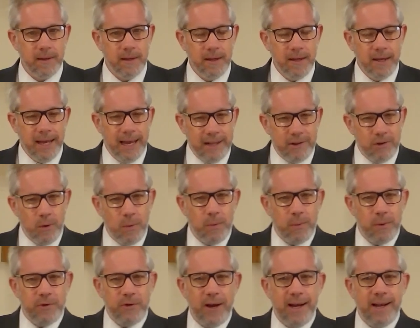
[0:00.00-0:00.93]
And so when
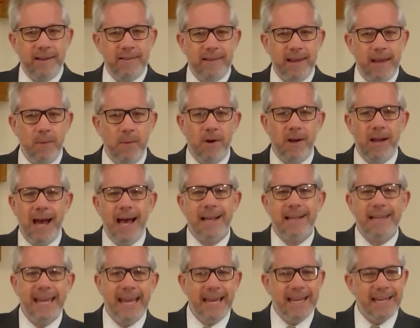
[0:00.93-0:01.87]
we try to say, well,
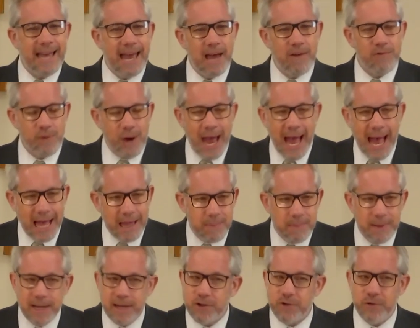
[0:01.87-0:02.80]
God can't have wrath
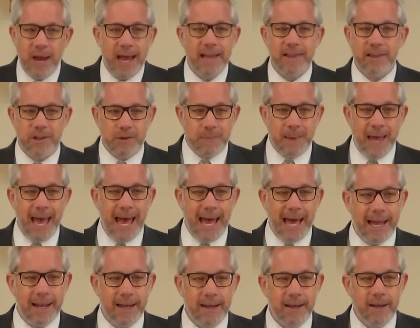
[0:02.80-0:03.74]
because wrath is
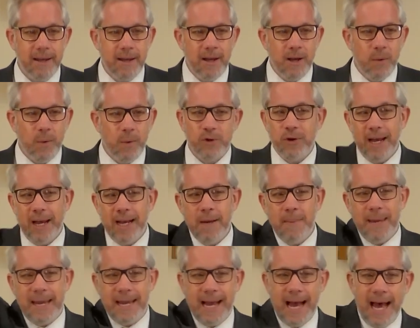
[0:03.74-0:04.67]
bad, we're trying to
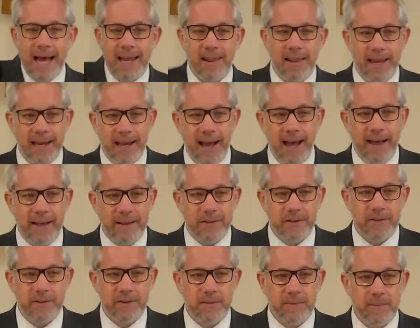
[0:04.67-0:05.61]
make God like
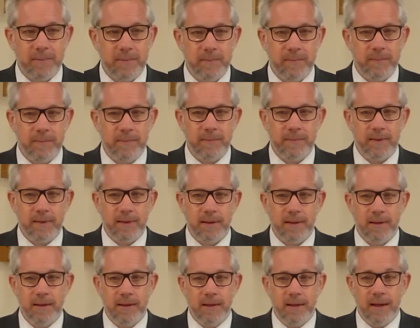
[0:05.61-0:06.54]
us.
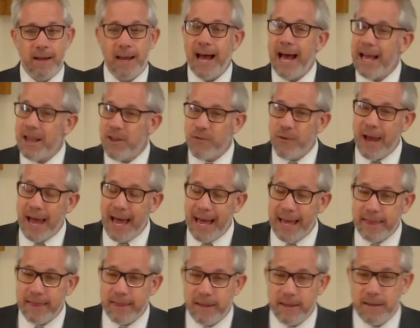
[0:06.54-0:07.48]
God's
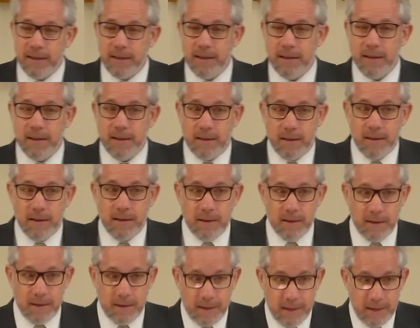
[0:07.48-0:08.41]
wrath
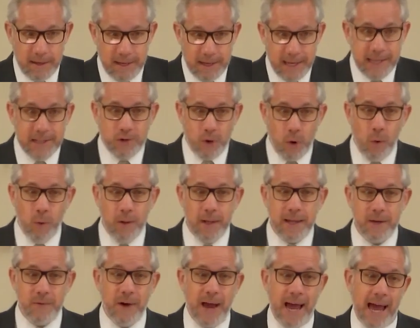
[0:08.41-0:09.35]
is
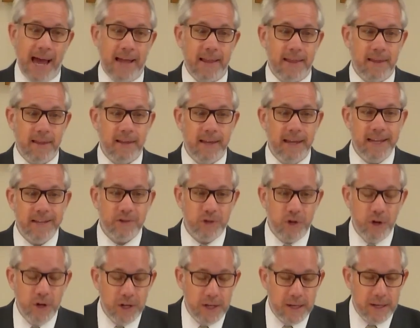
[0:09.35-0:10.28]
holy wrath, it's
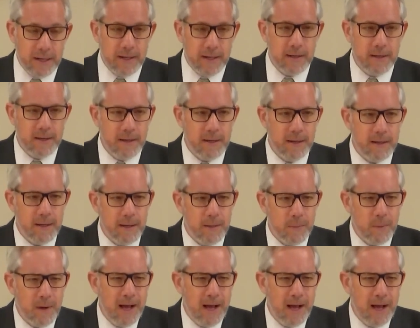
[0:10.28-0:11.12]
good. Well, how